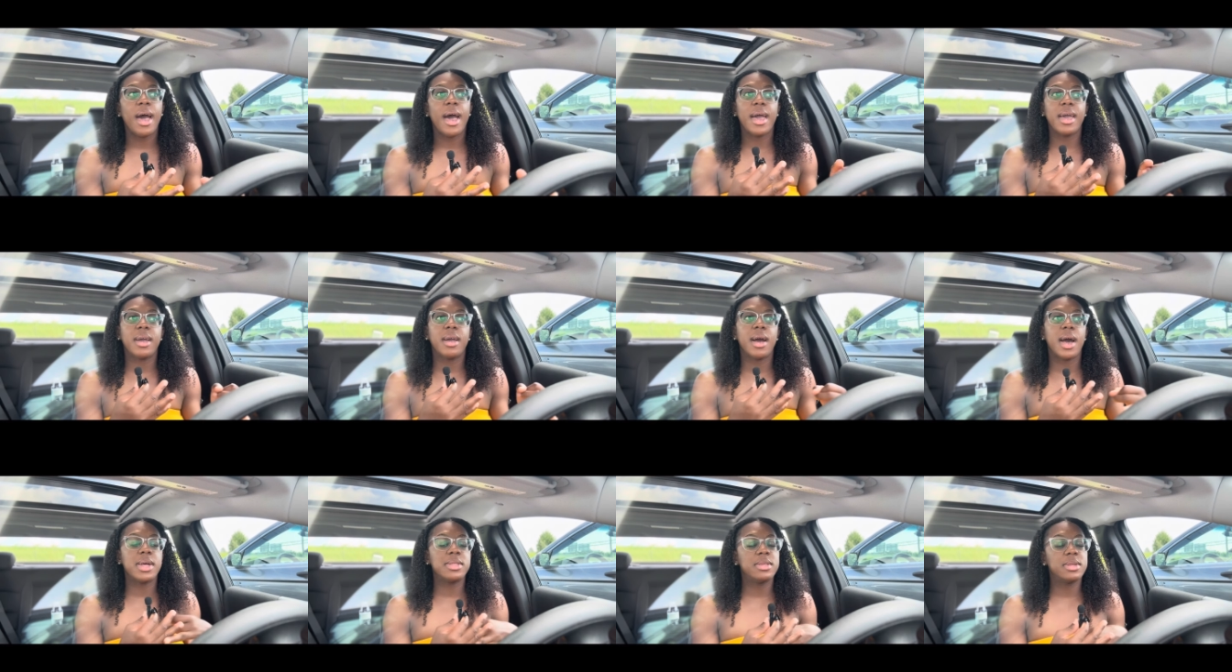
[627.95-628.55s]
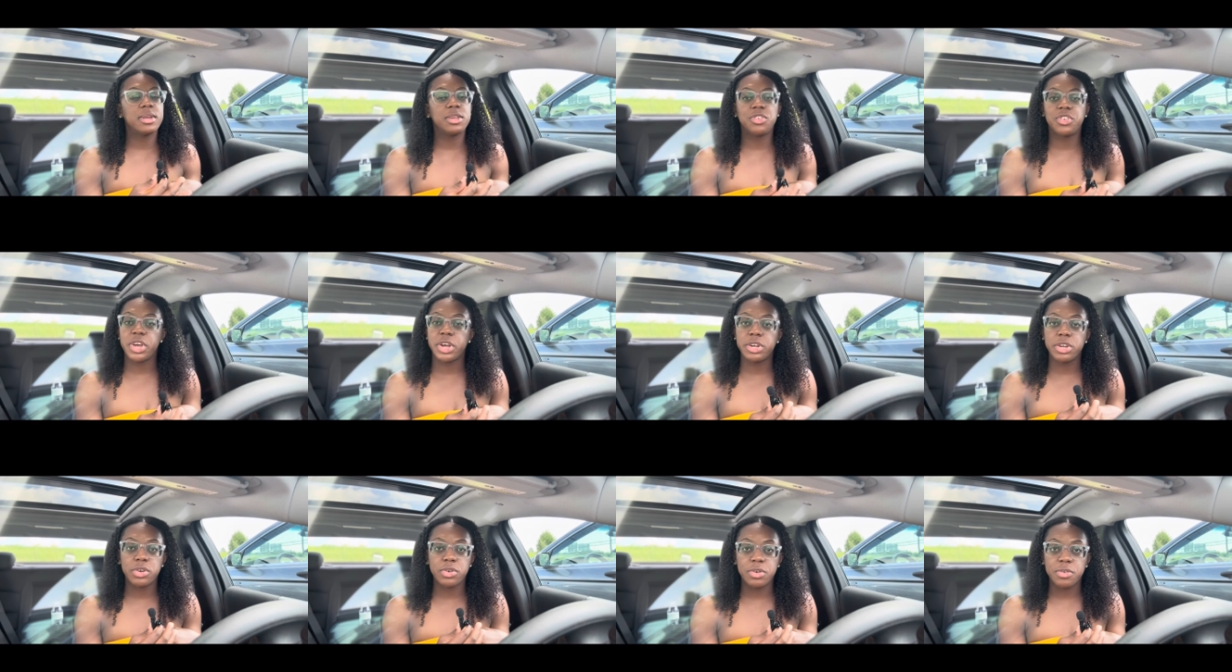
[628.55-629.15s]
I got to the
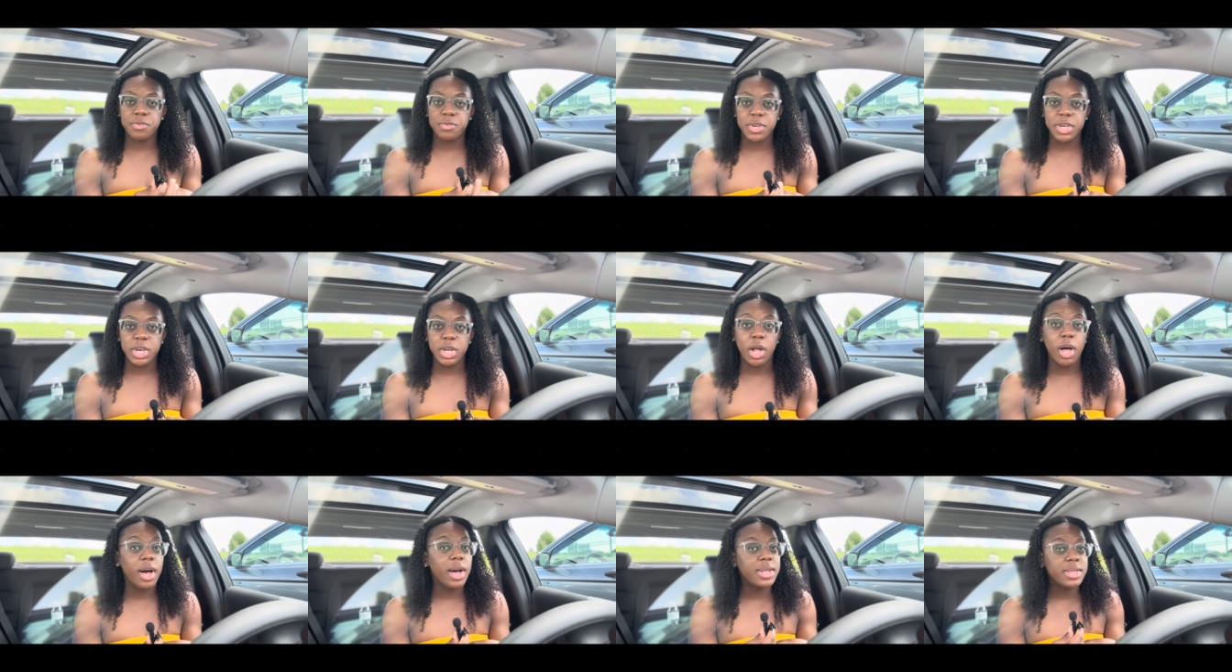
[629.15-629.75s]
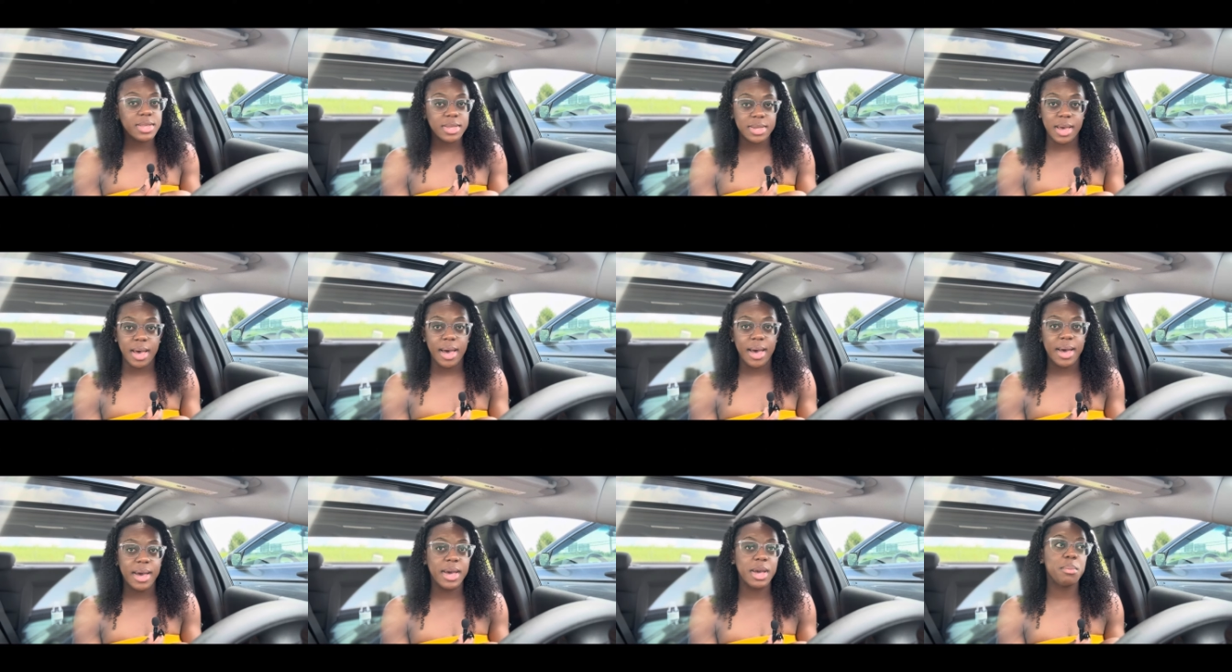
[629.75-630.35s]
gender reveal on
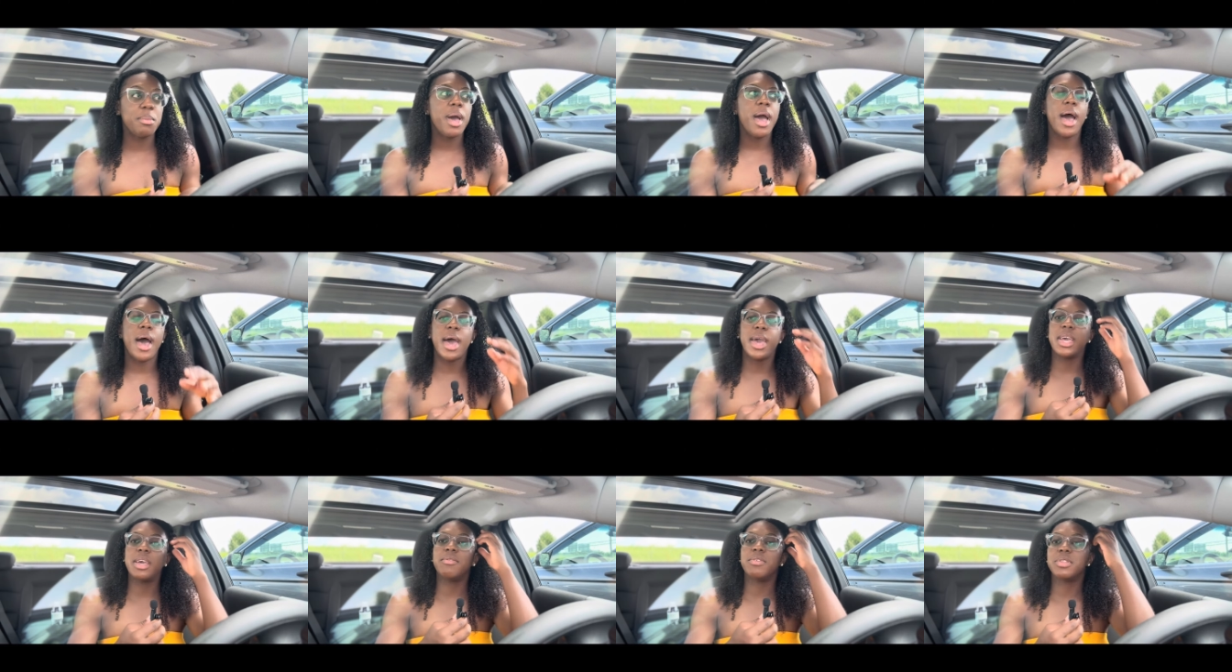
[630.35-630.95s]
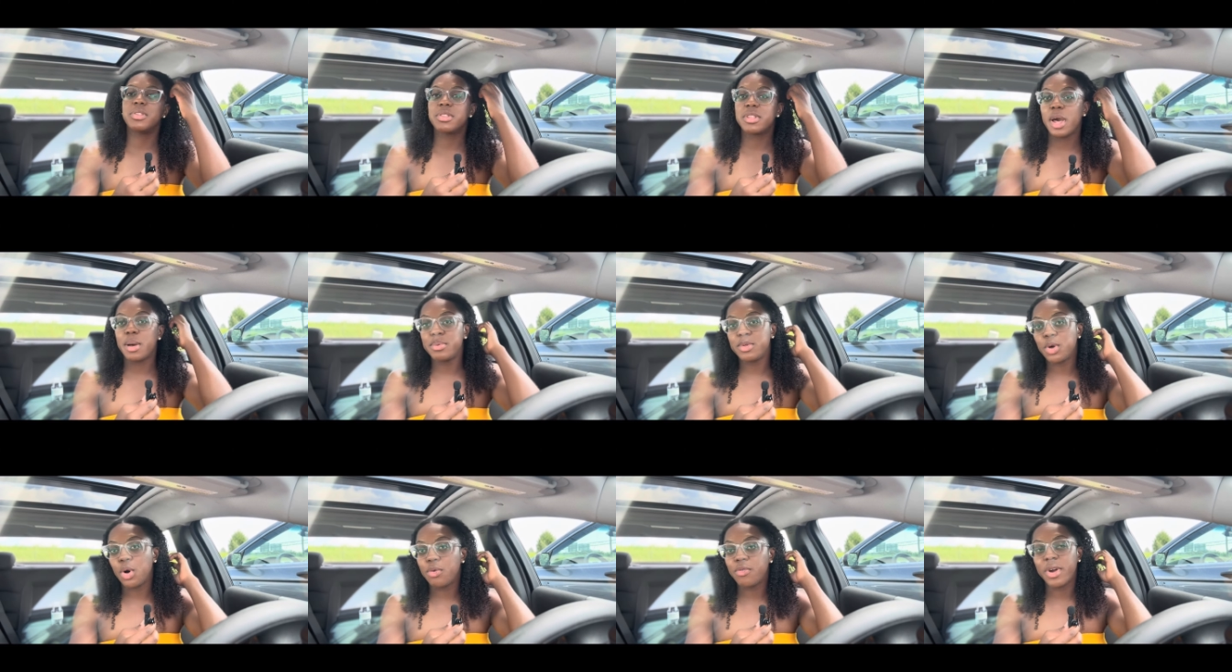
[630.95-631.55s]
time. I even
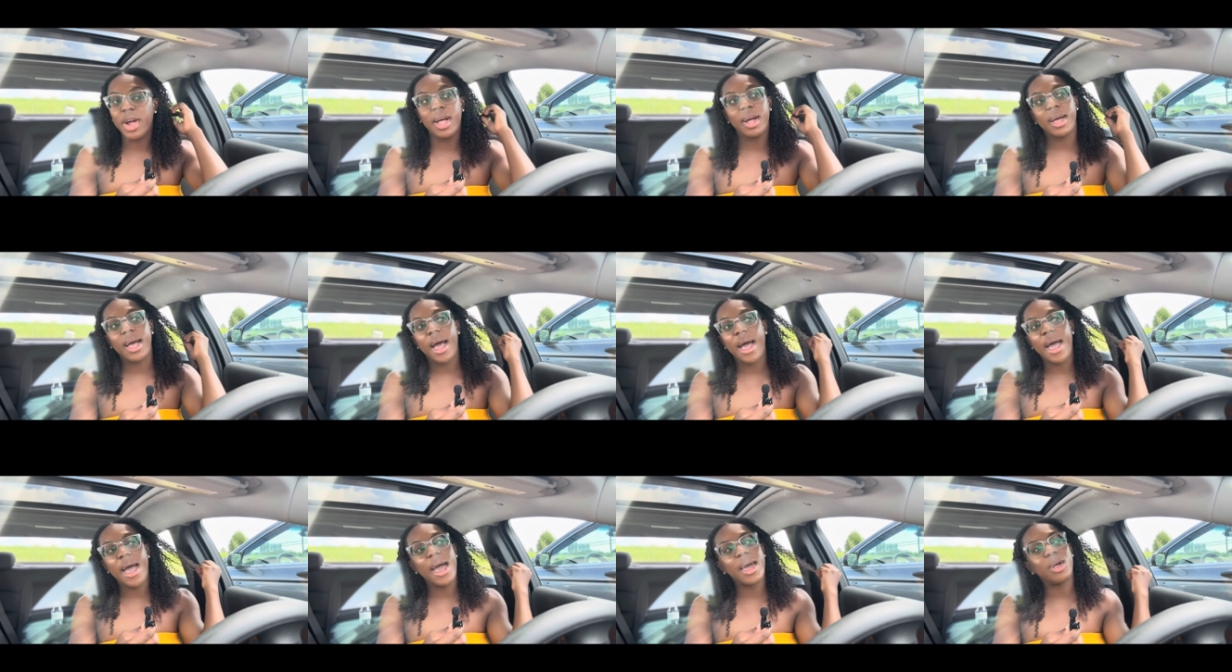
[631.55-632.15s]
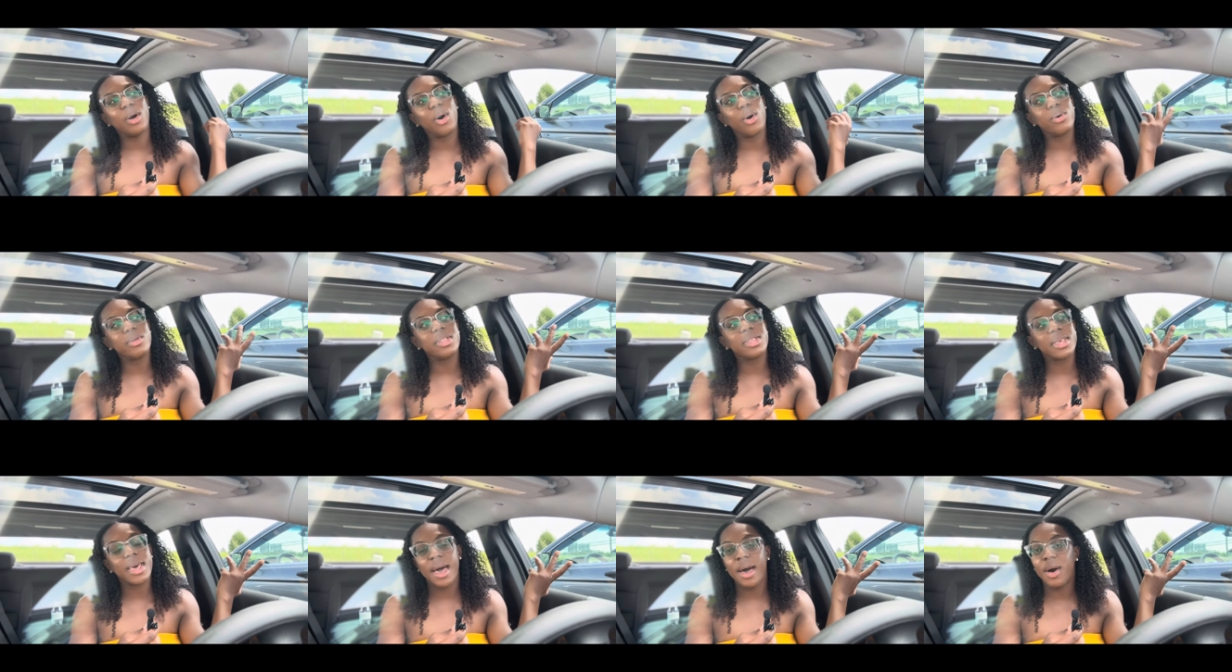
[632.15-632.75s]
slept over. I had a
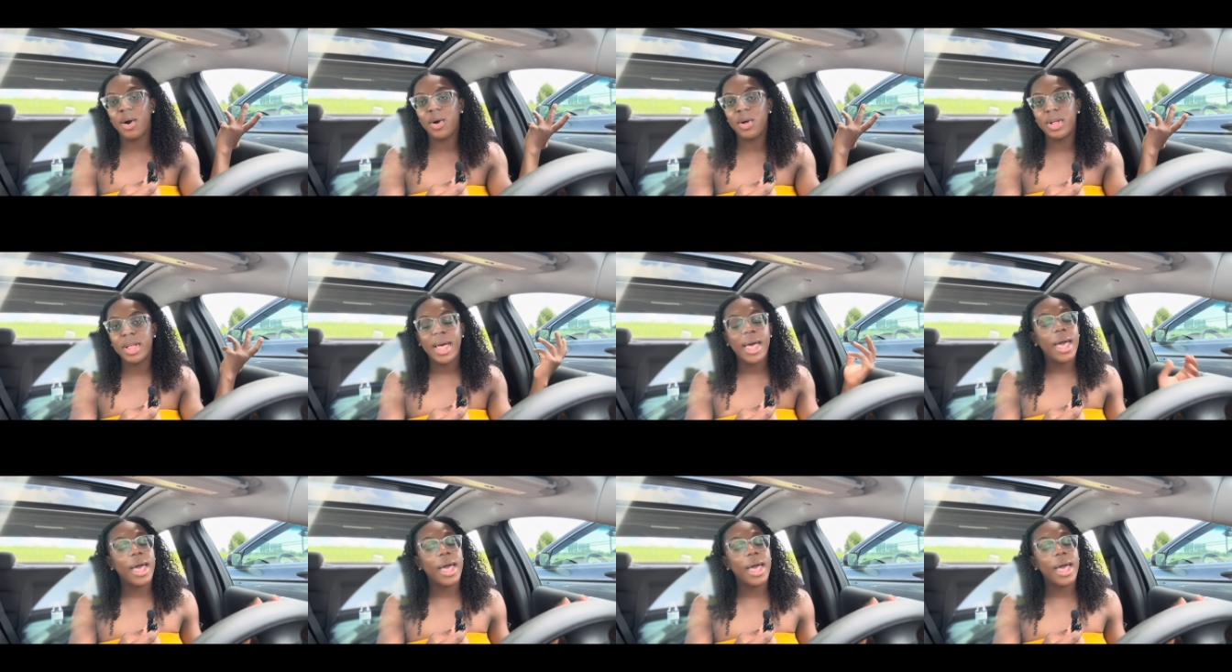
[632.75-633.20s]
hotel.